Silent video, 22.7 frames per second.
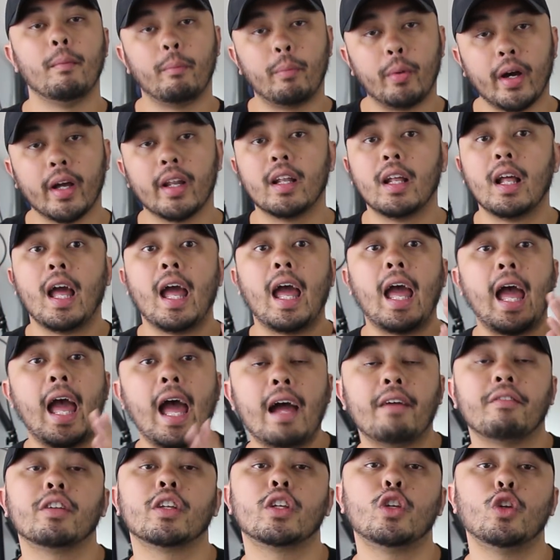but
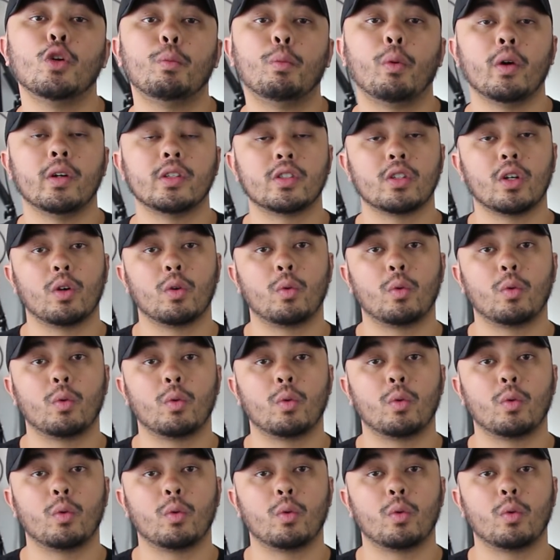having cue points